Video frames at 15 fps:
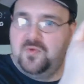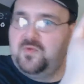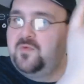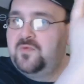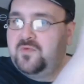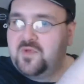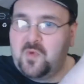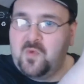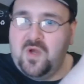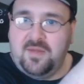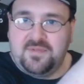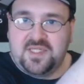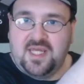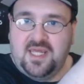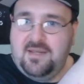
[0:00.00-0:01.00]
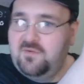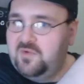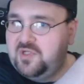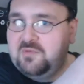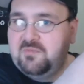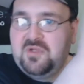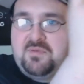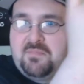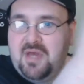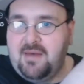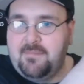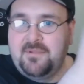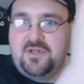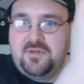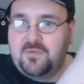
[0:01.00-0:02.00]
to their website, which should be
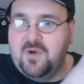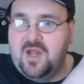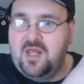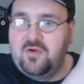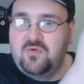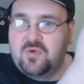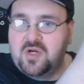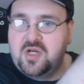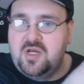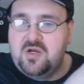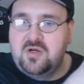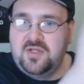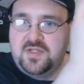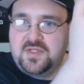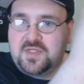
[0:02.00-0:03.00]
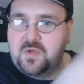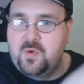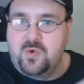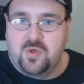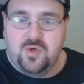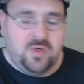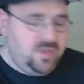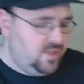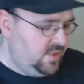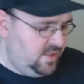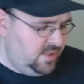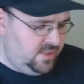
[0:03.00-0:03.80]
popping up right over here in this corner.